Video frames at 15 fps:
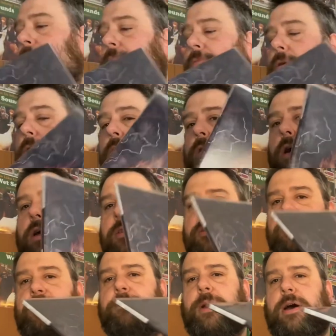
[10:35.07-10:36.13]
but on the
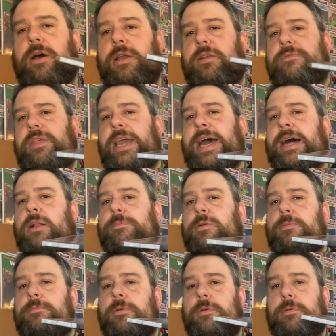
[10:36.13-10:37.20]
spine of the
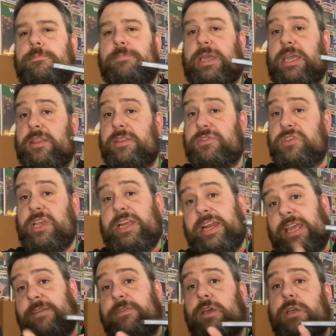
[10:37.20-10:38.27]
album, be it the
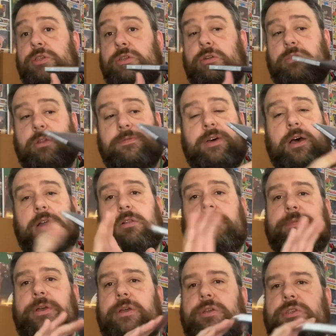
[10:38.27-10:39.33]
CD version or the vinyl
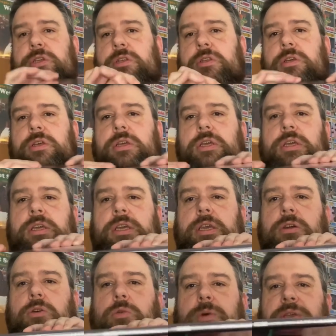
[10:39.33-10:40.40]
version, it
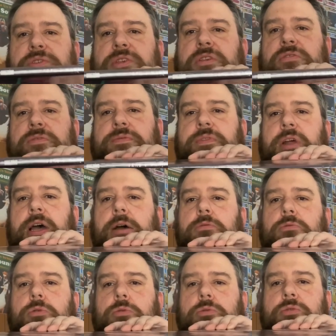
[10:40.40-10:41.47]
always says
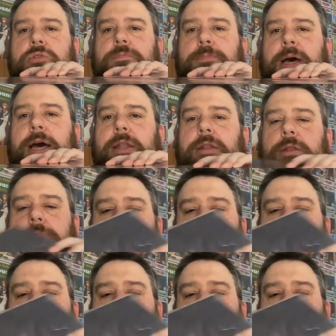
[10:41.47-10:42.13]
Frau und Mann.